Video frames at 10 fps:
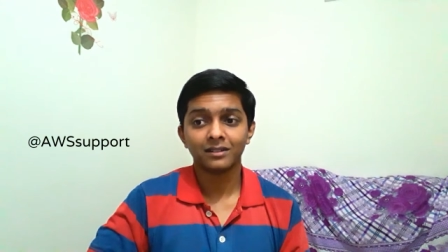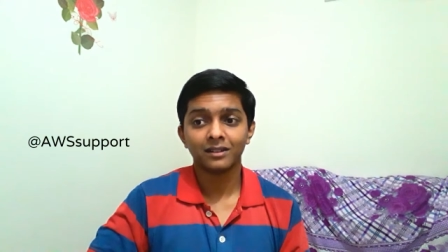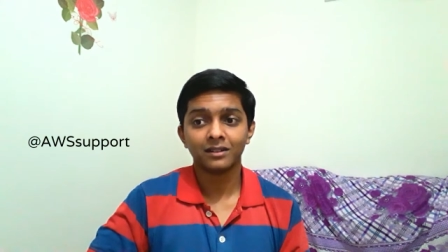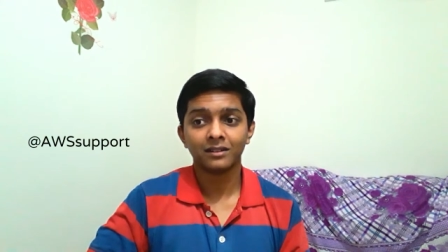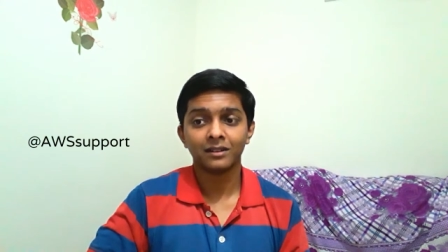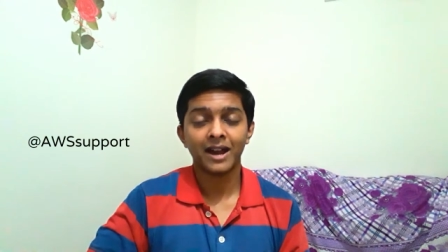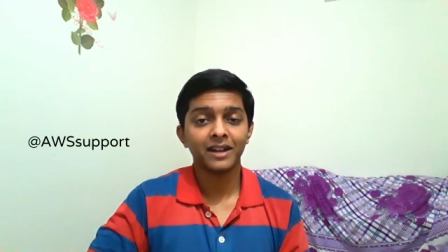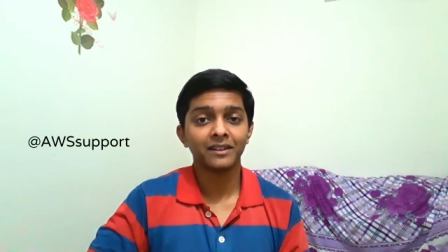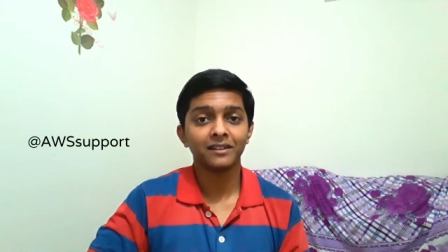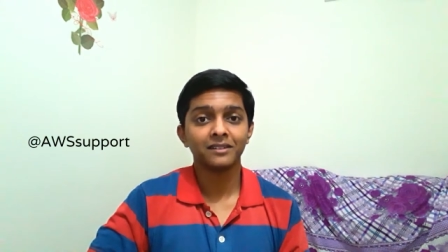uh,
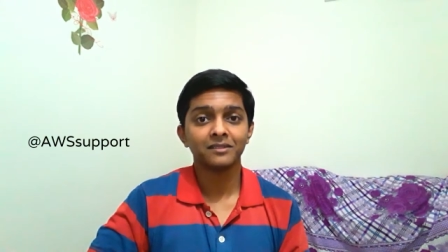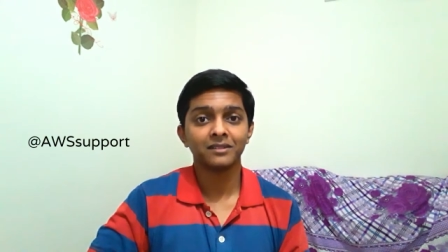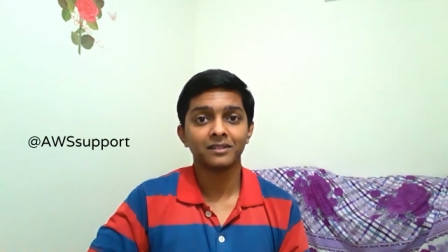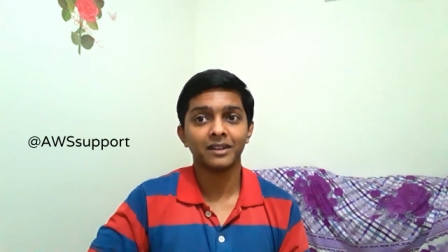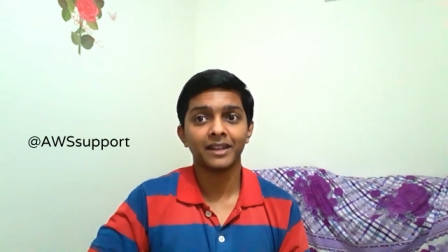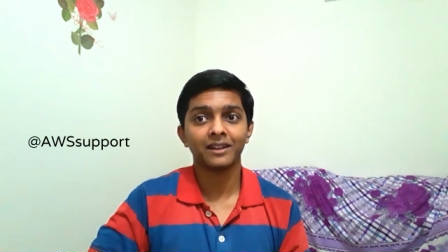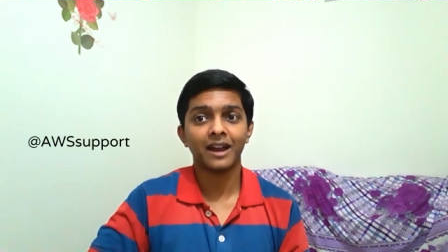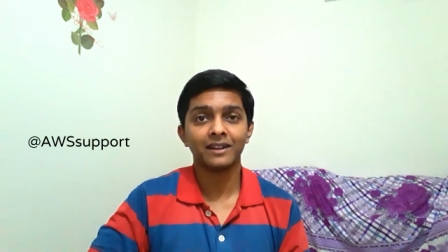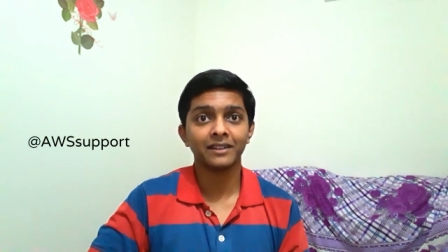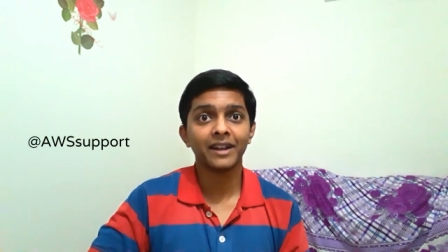handle like
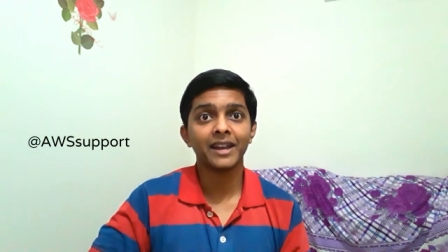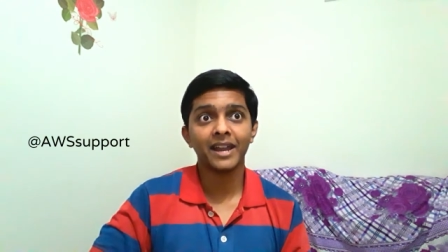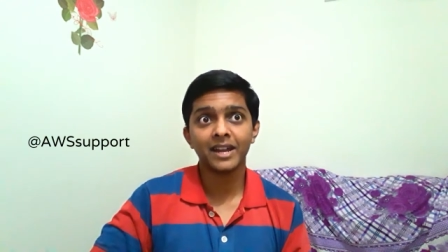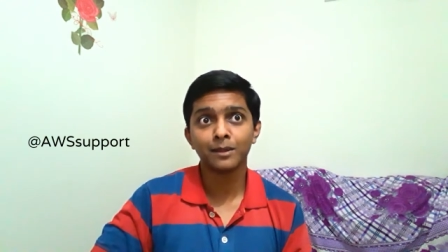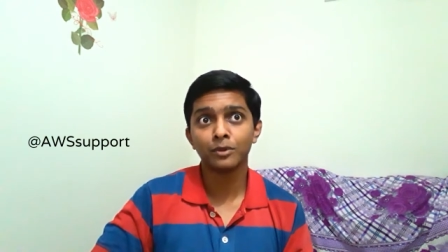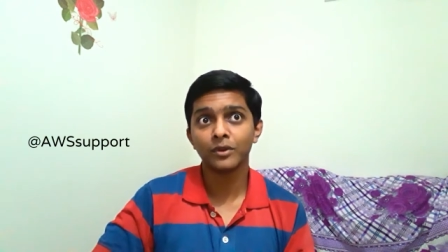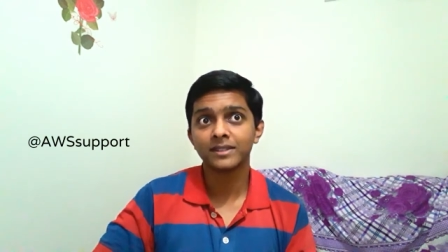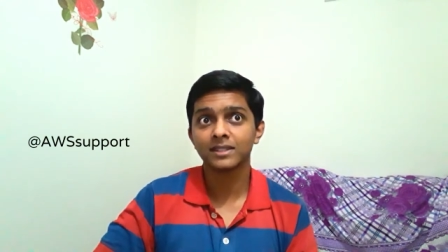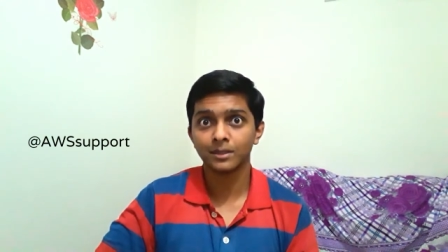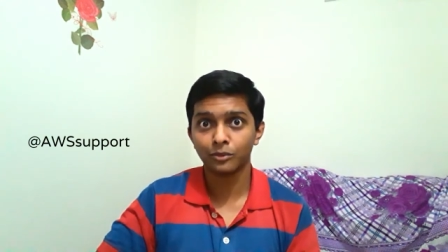at the rate AWS
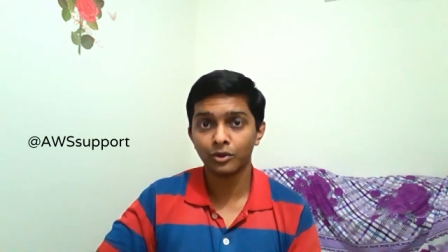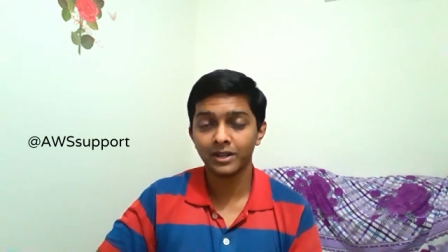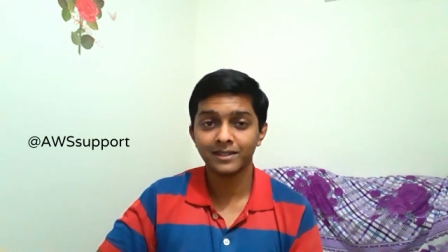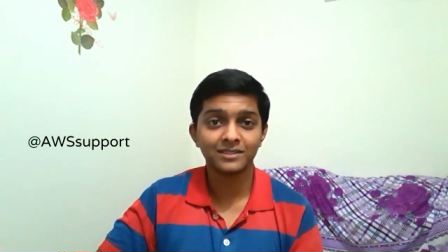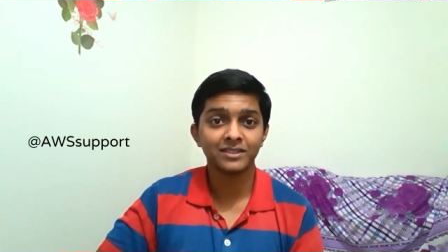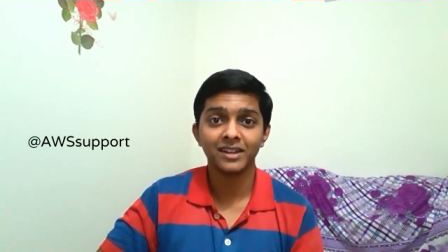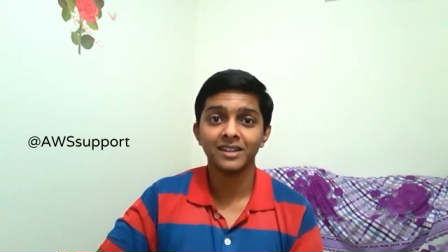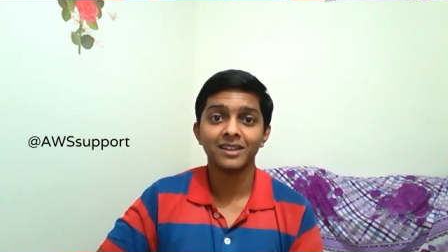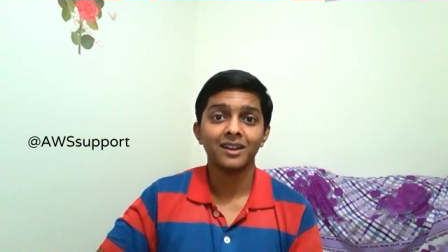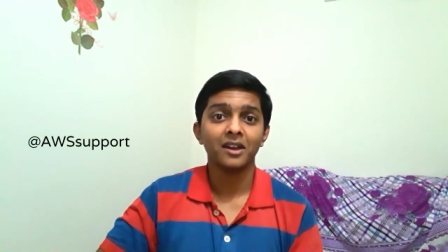support is
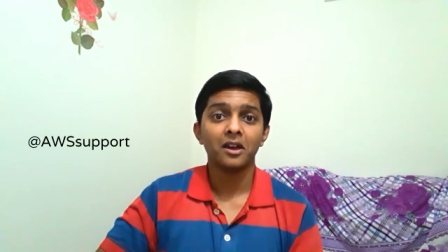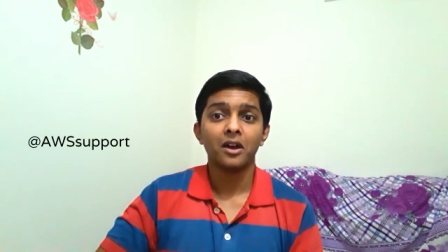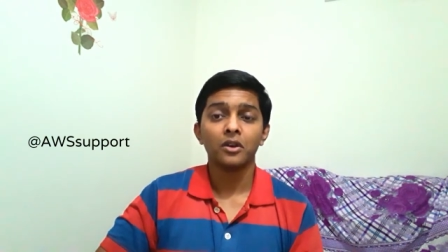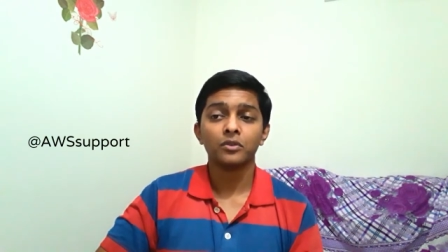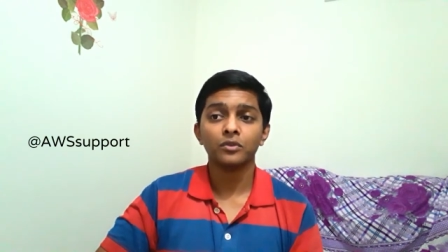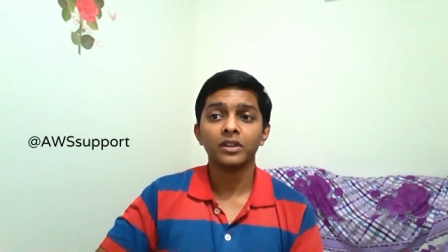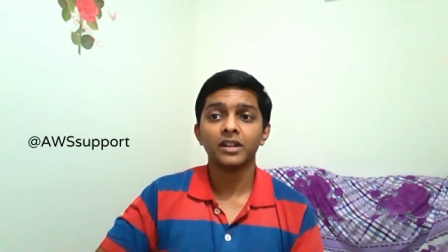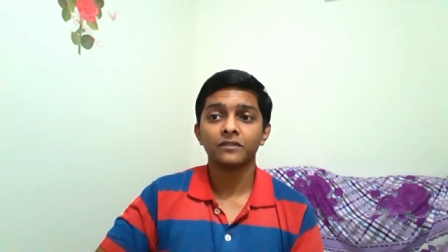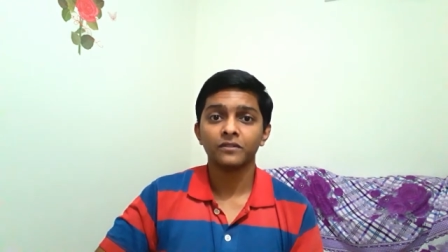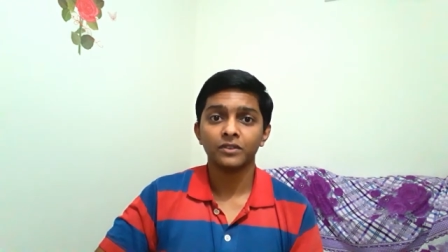really cool
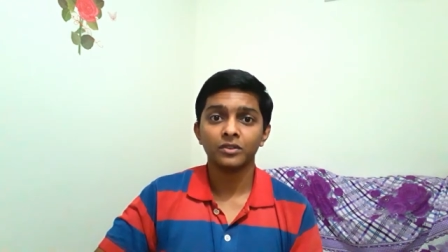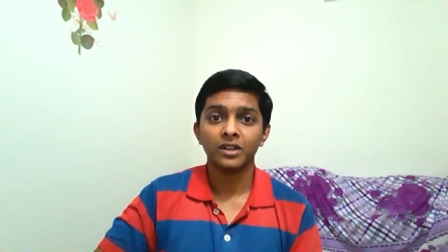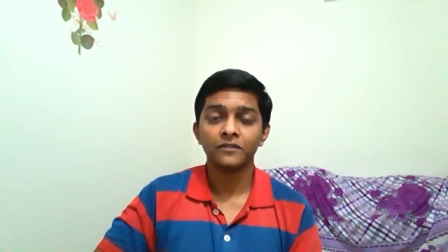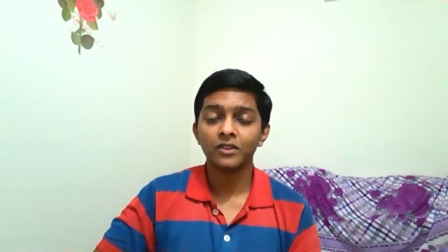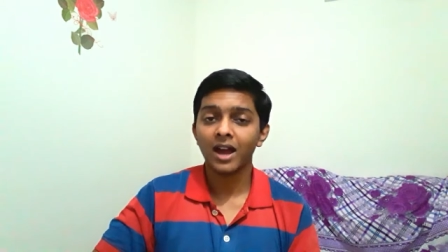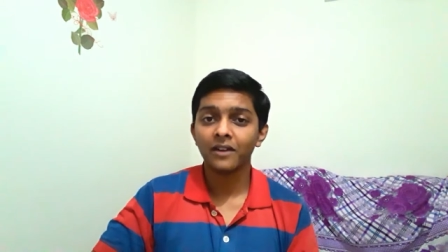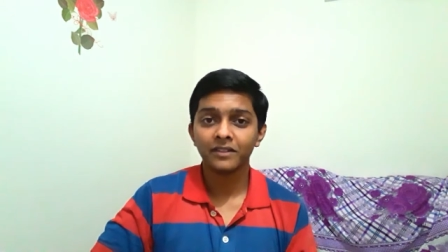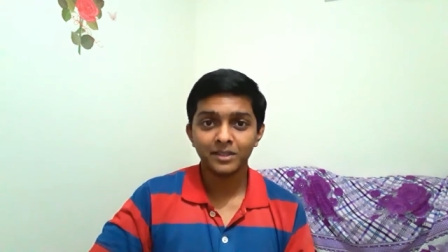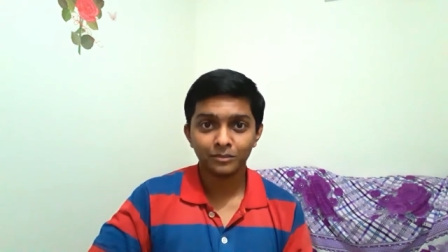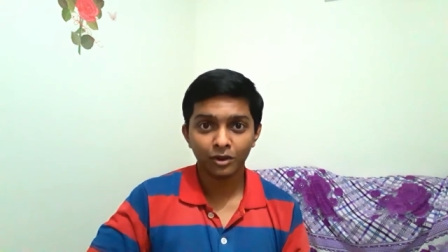enough. You, if you have
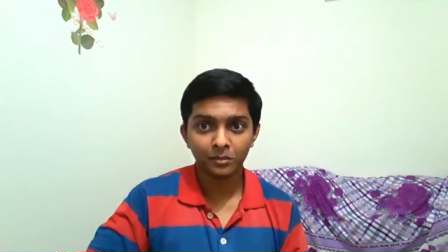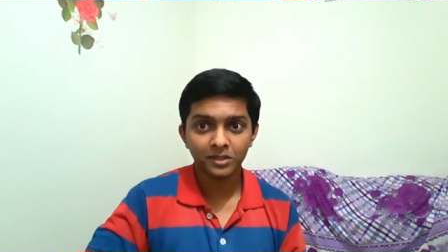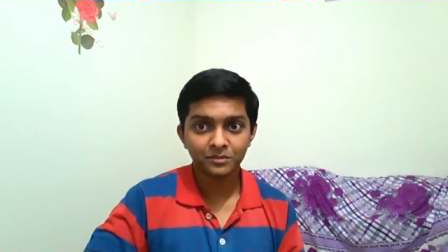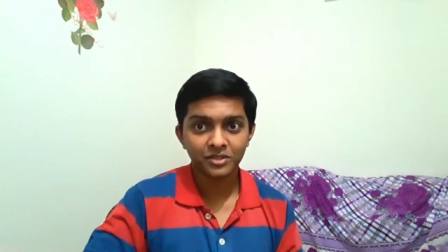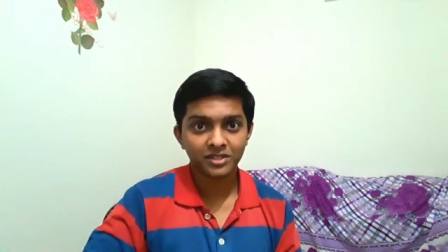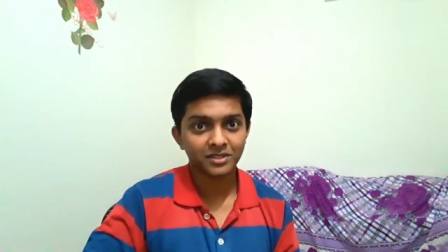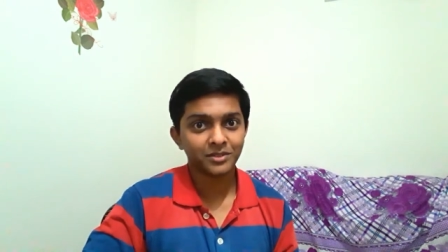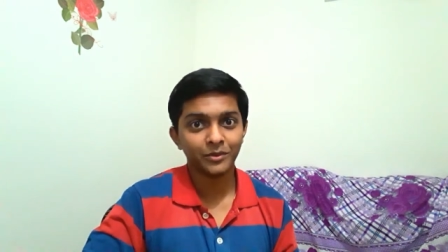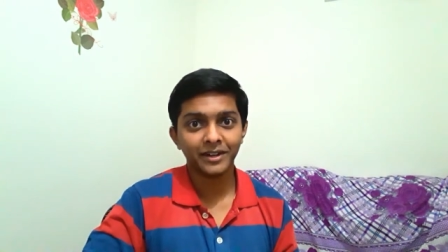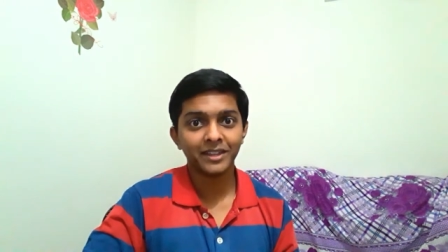any problem, just
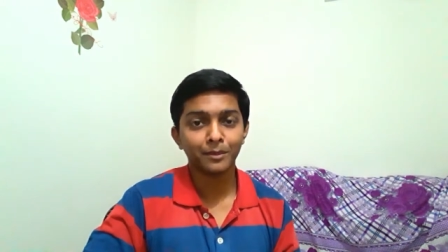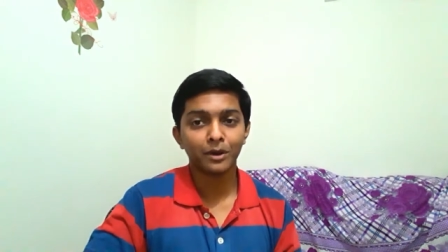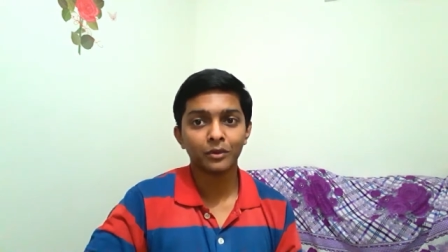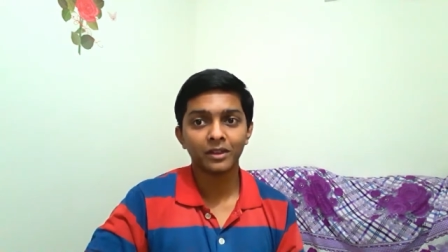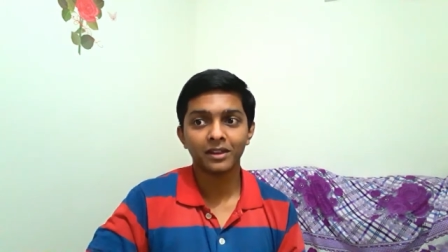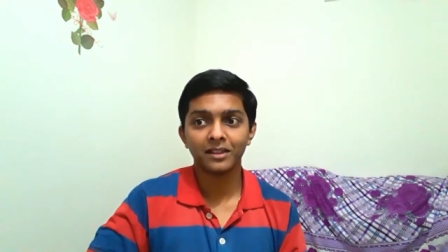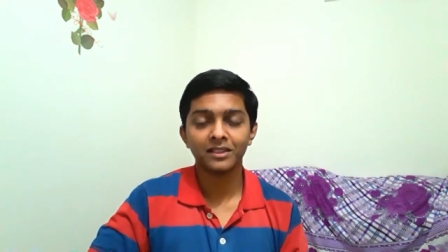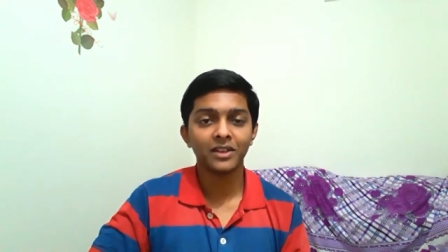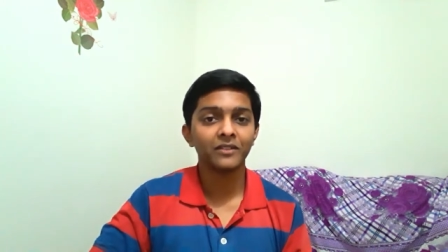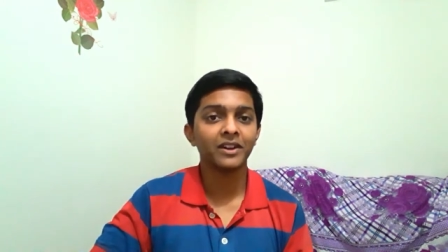tweet them out there and
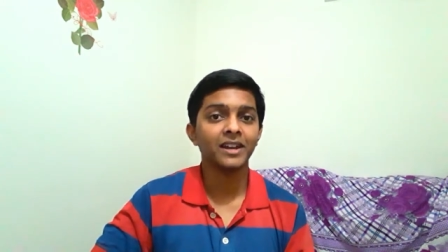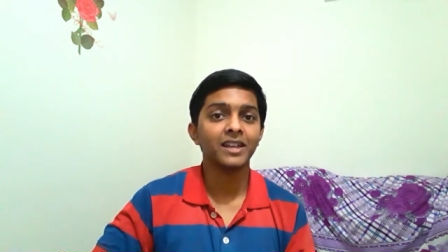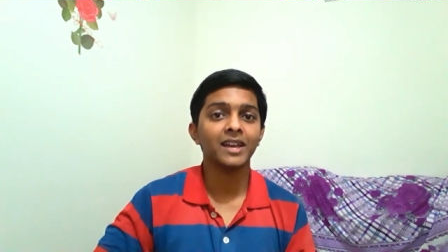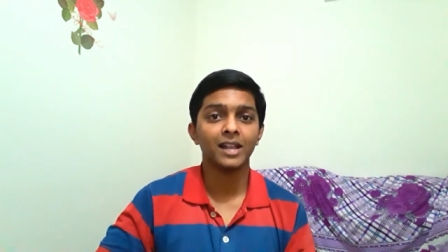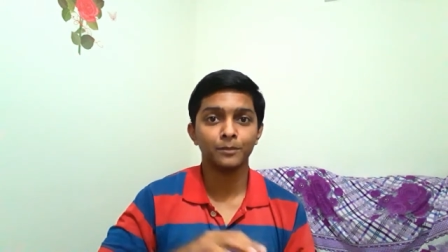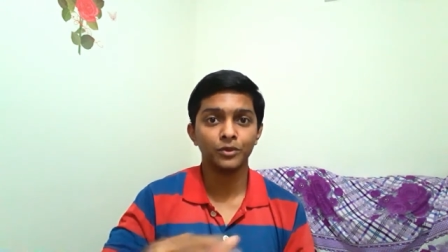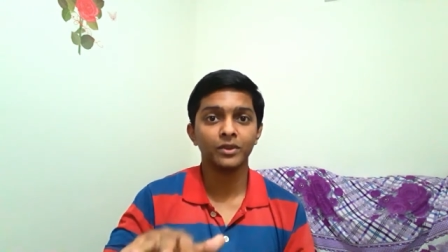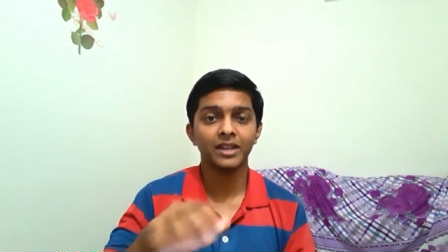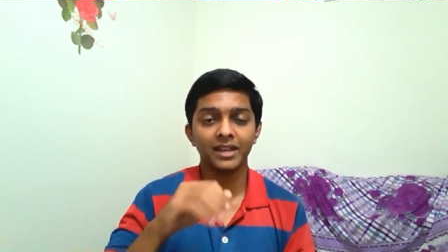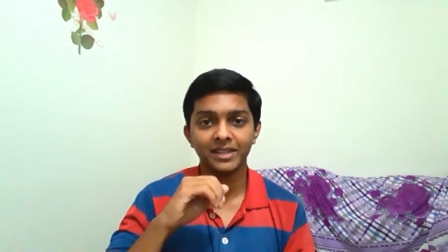they will really help you
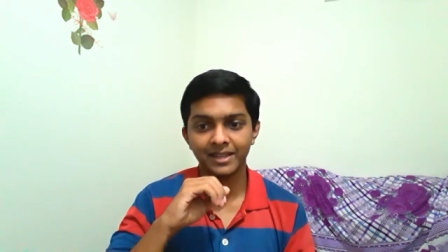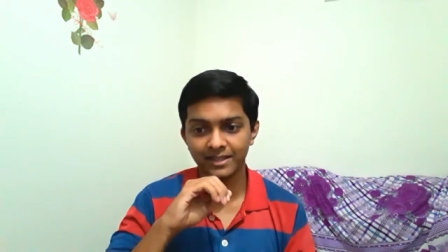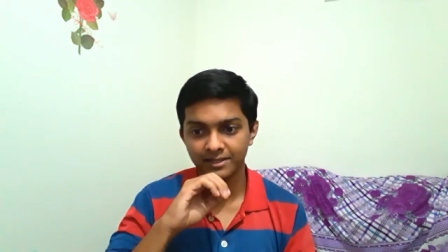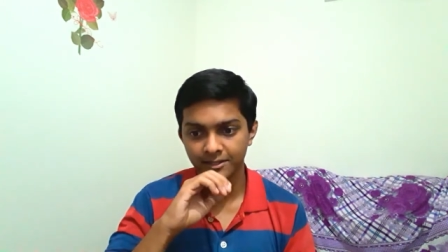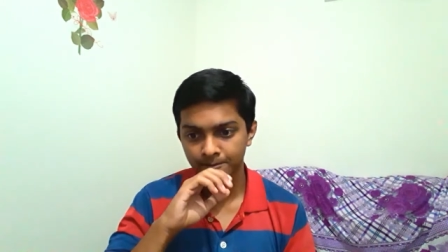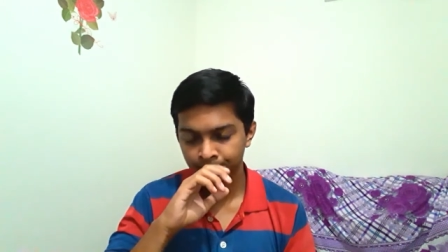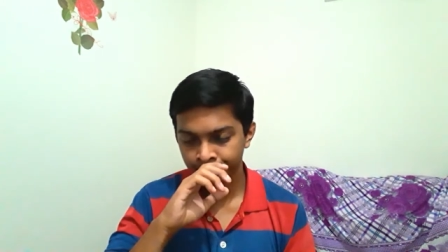in any case.